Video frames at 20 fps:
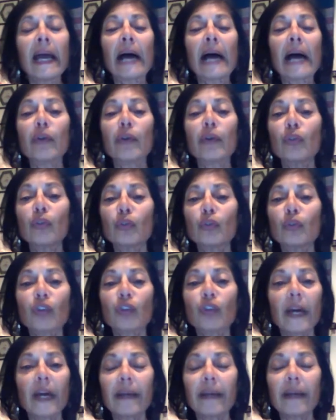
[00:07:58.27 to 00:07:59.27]
How do you
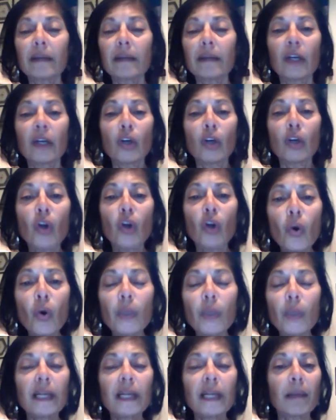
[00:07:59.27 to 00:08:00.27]
try and
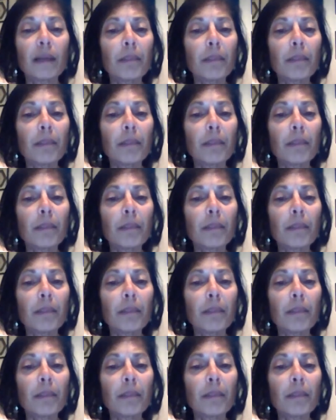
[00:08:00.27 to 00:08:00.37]
go and come